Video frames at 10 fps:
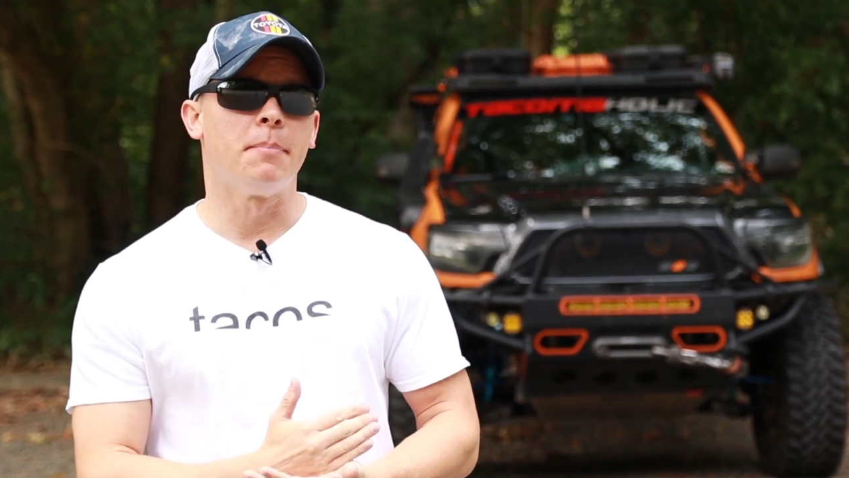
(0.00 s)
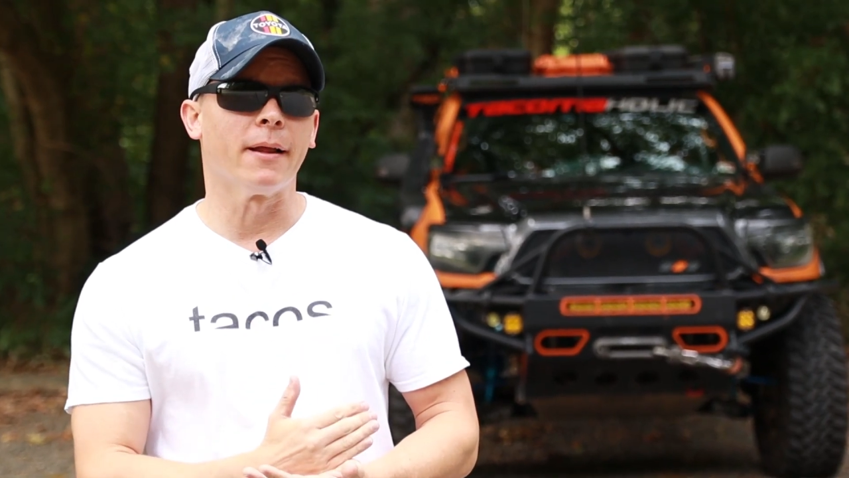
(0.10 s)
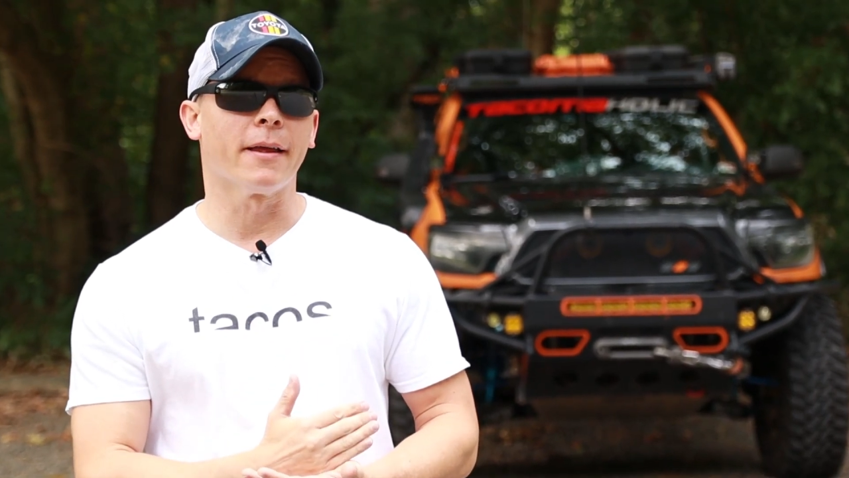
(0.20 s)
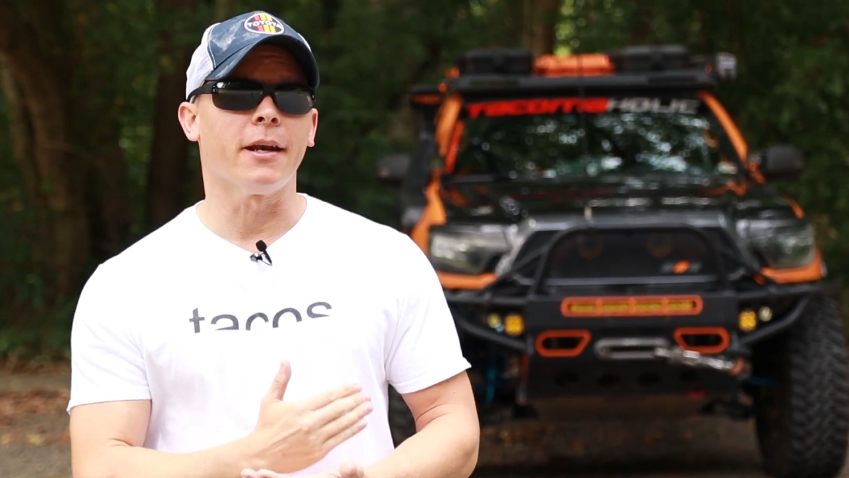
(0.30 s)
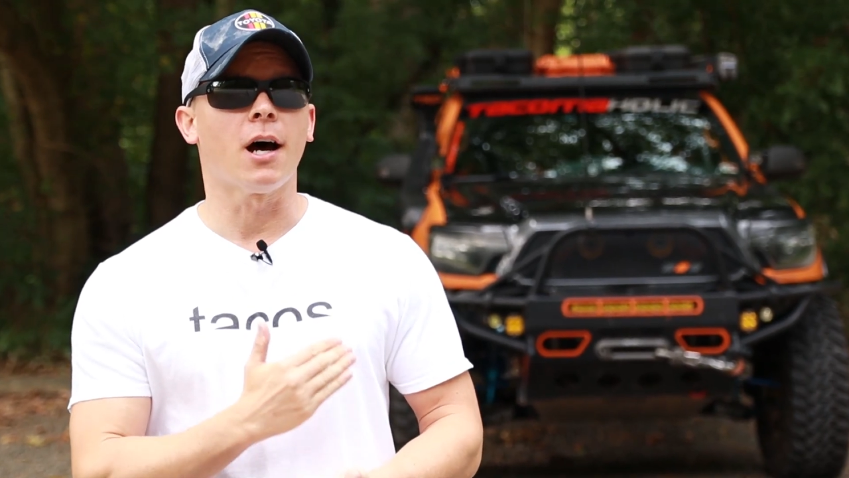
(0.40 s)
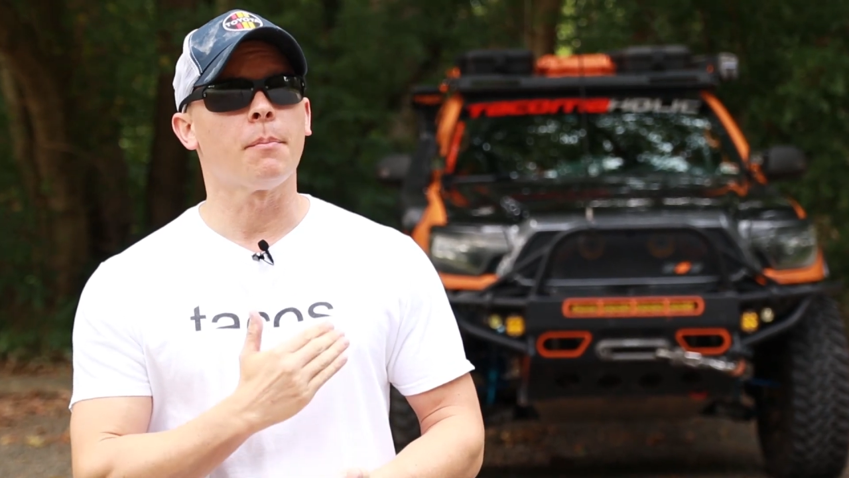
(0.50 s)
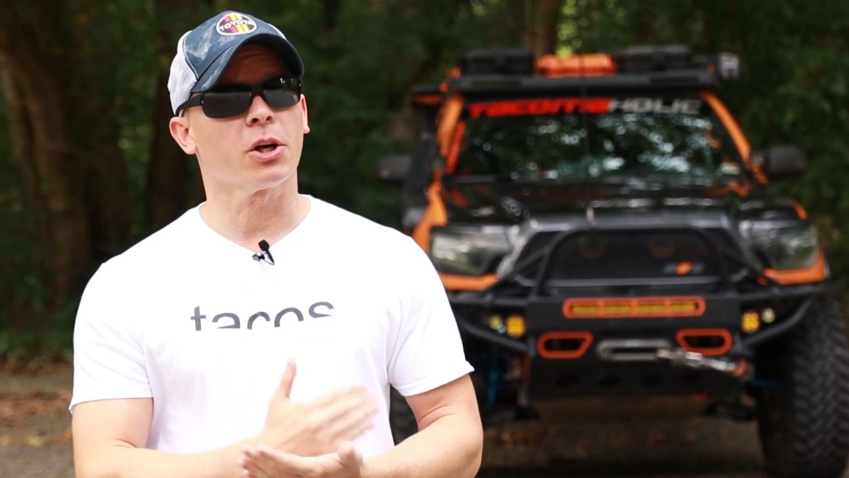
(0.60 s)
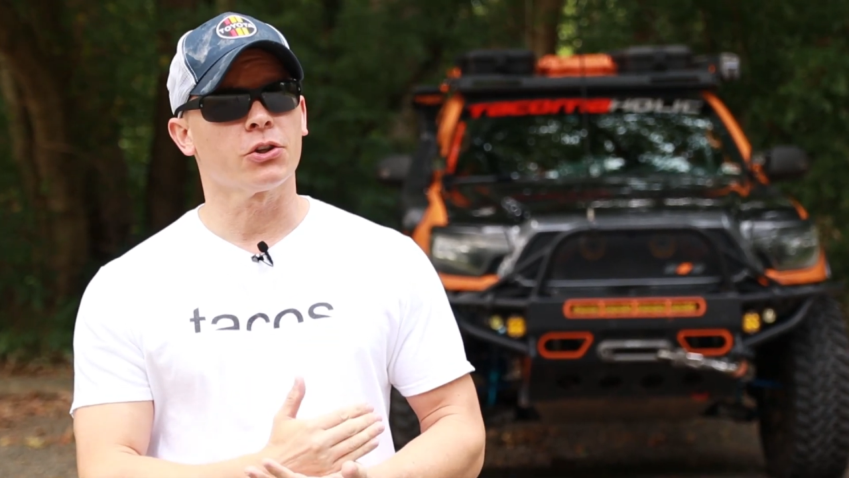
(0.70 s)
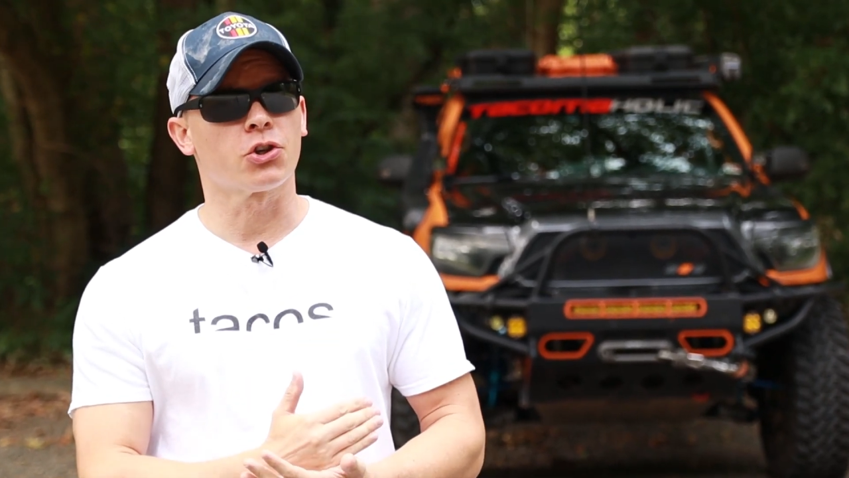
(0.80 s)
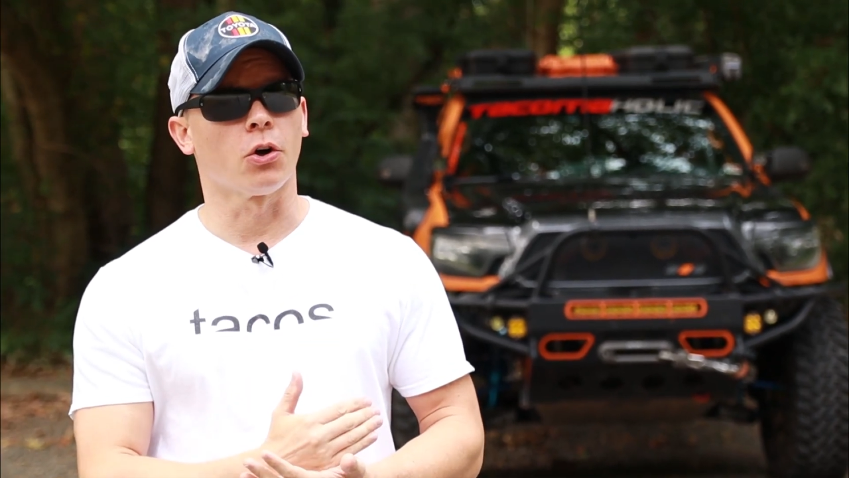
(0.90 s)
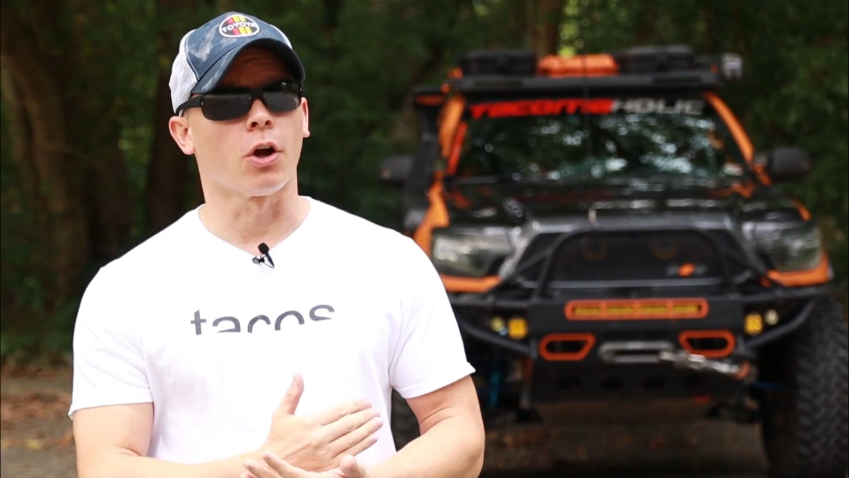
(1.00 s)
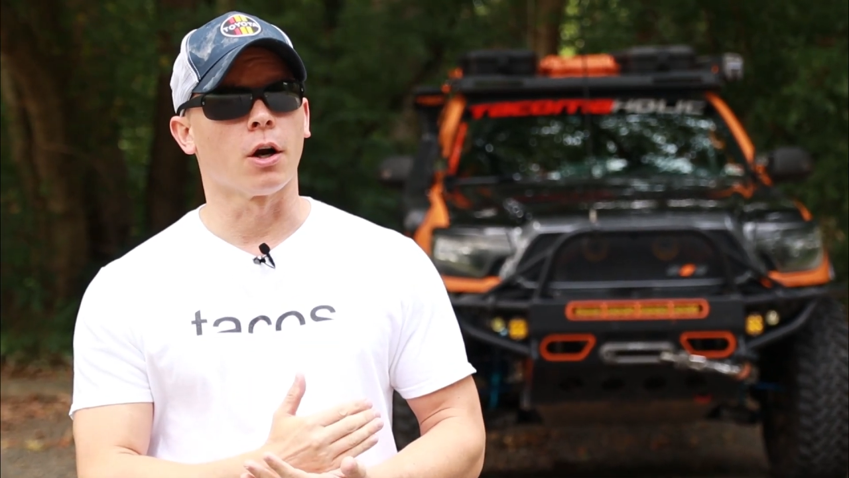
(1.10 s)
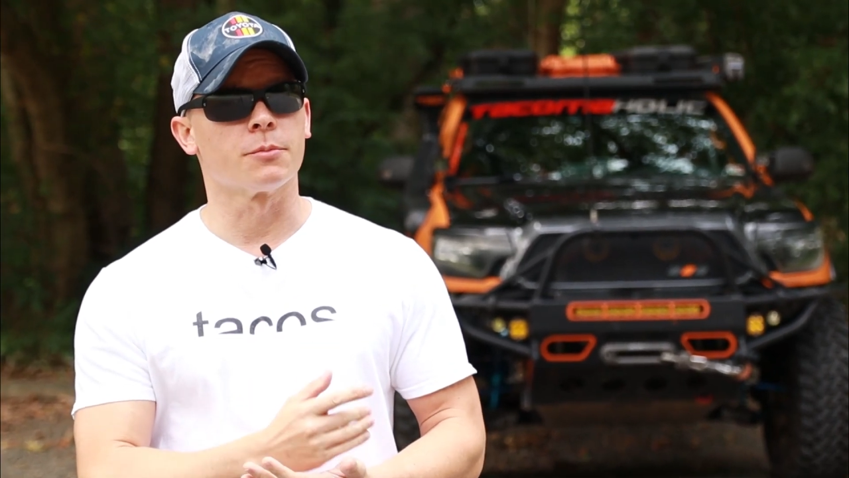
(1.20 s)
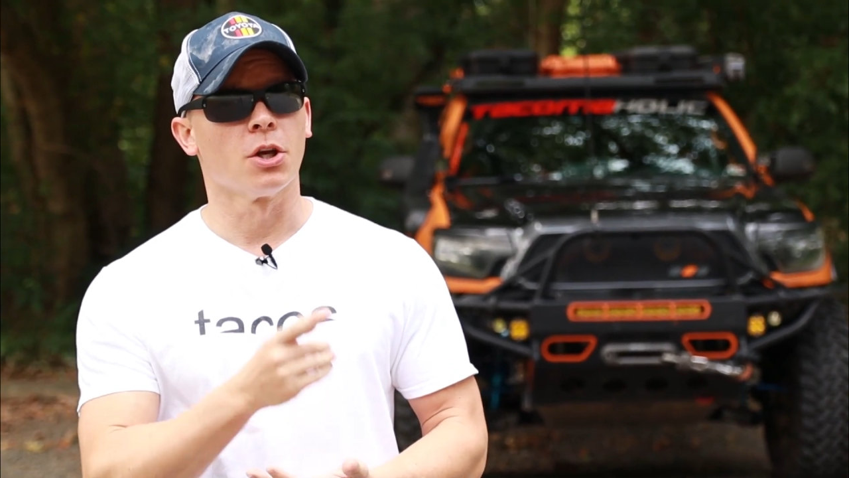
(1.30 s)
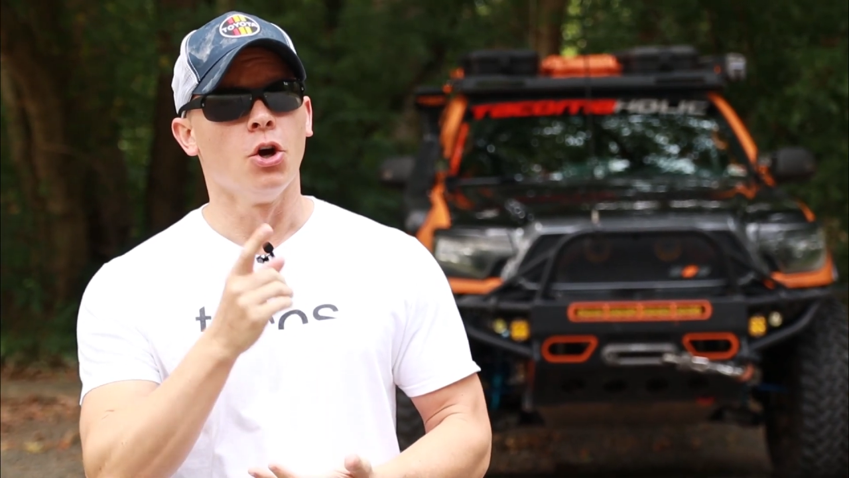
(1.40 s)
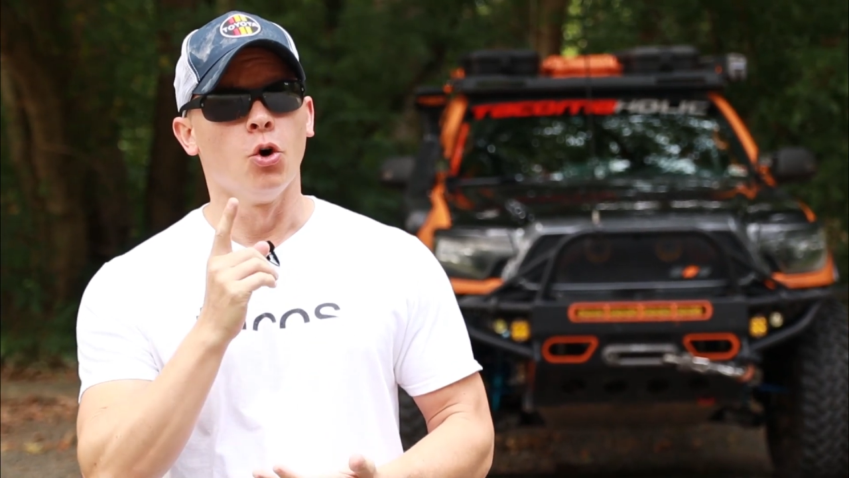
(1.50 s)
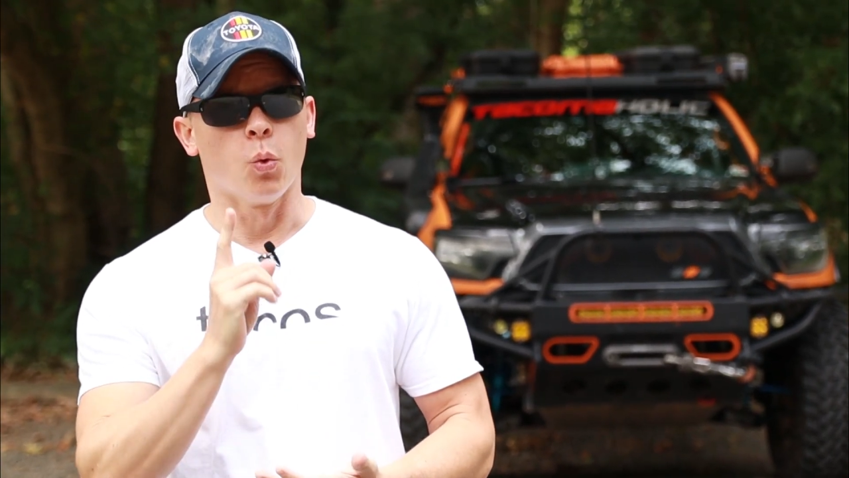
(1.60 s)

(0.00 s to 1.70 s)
Billet upper control arms